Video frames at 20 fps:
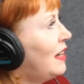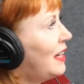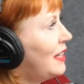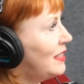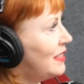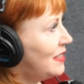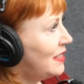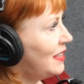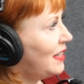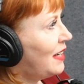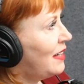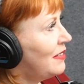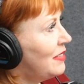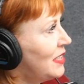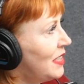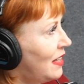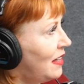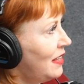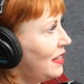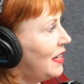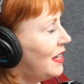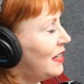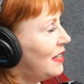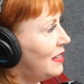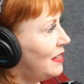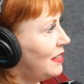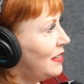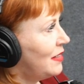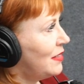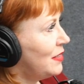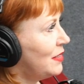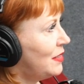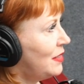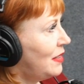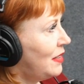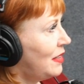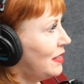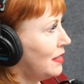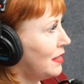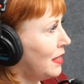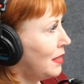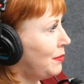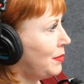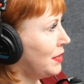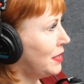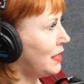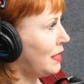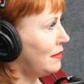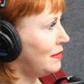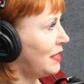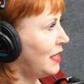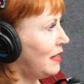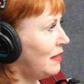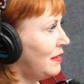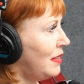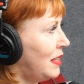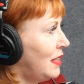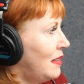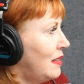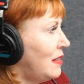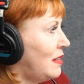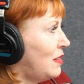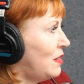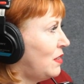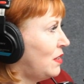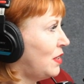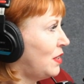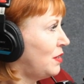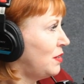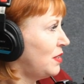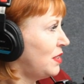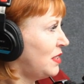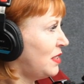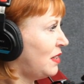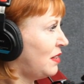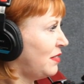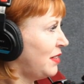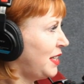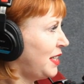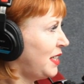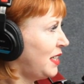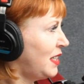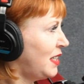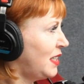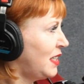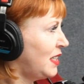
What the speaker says: I saw that. There's a couple downtown that closed already.